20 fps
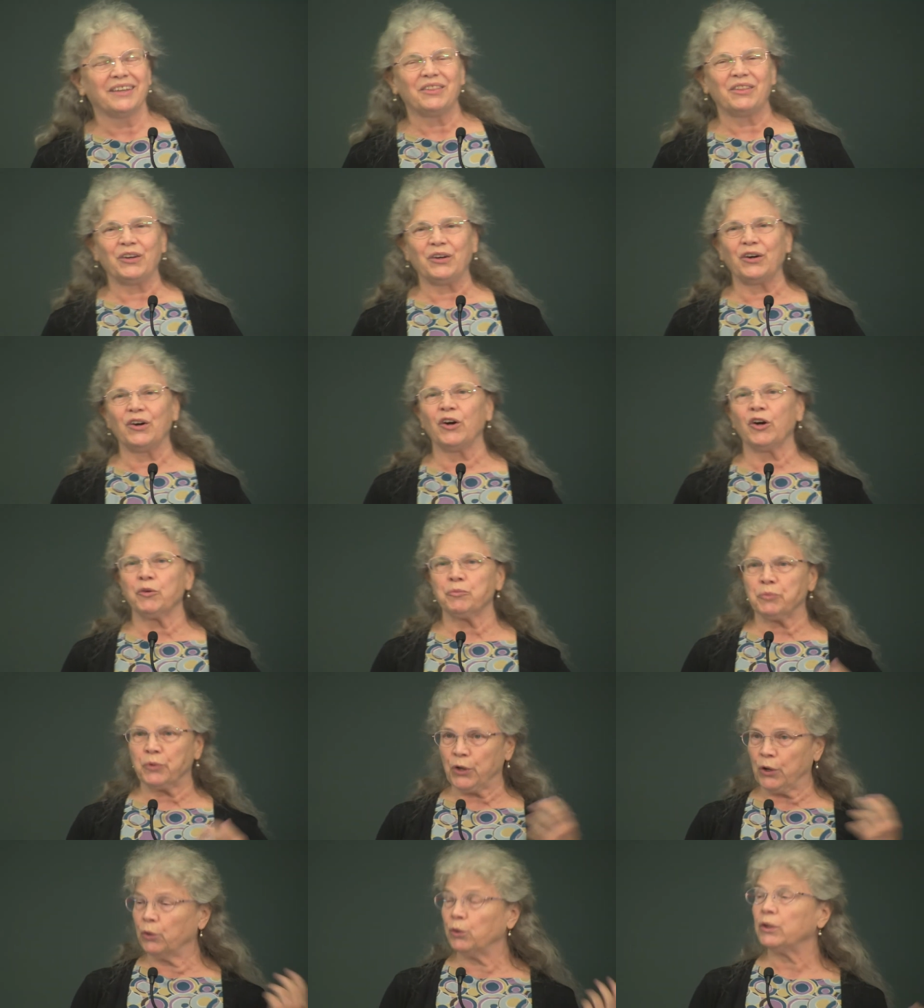There are
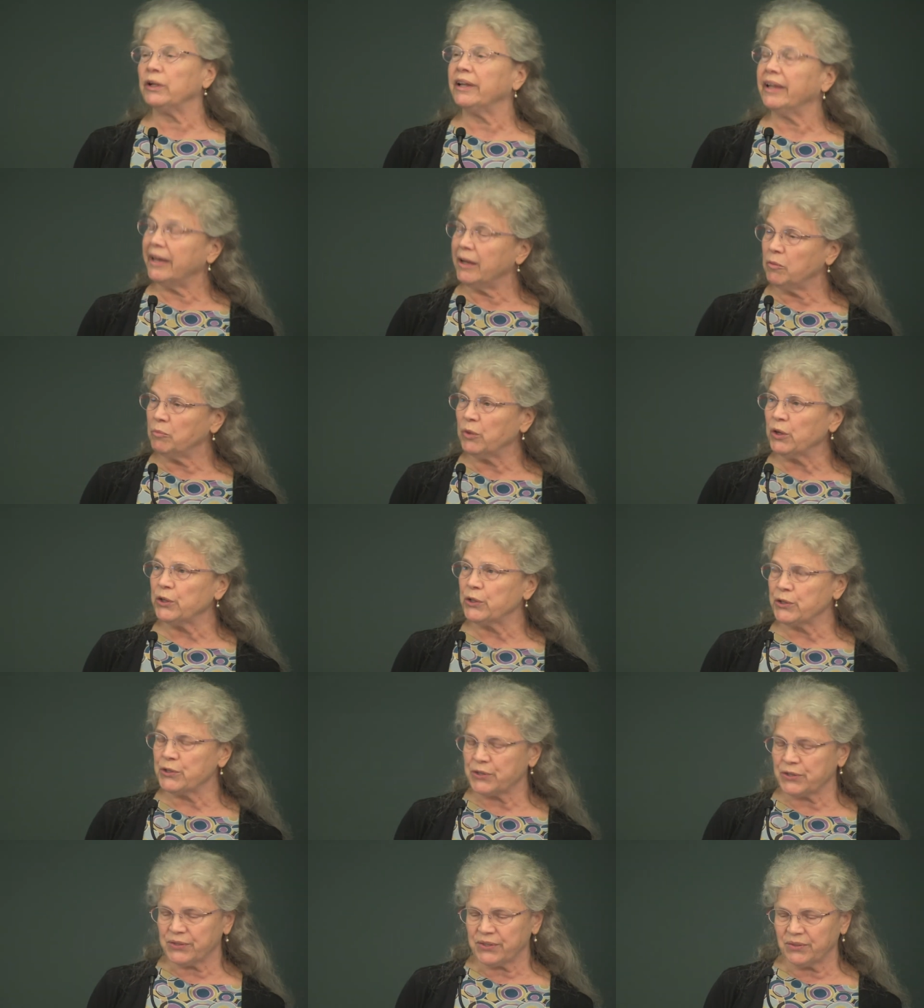
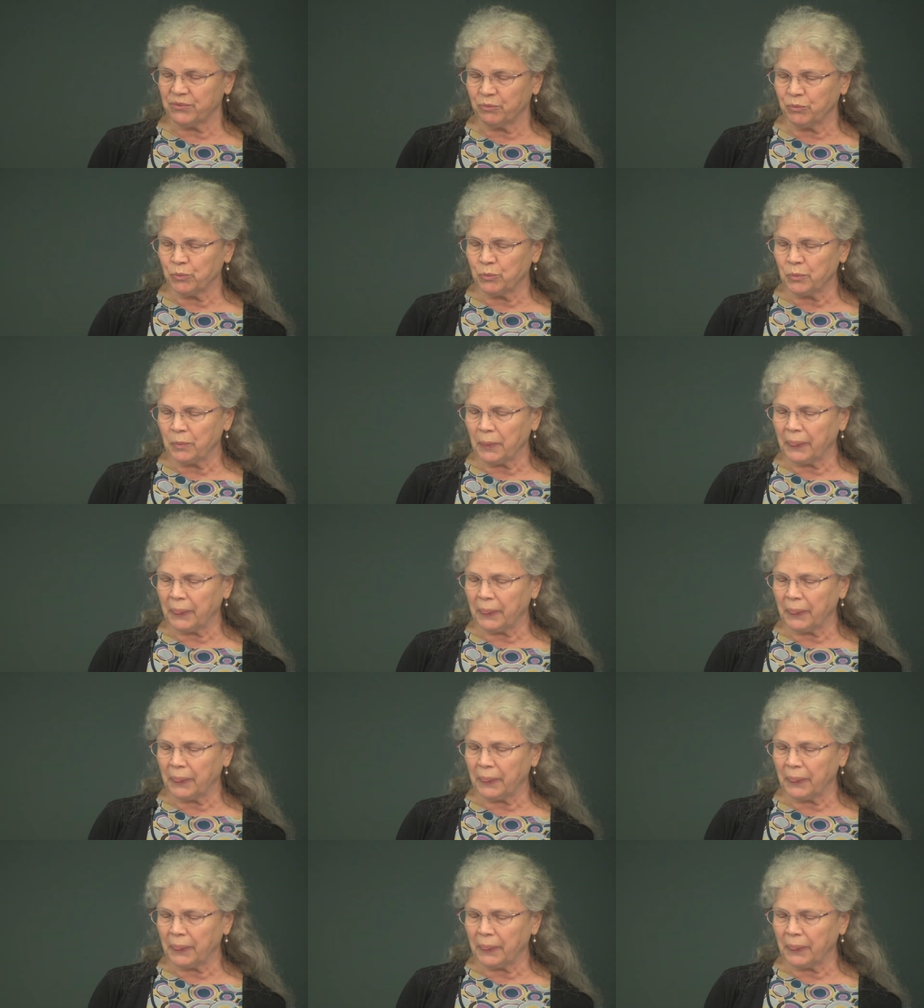proclaimers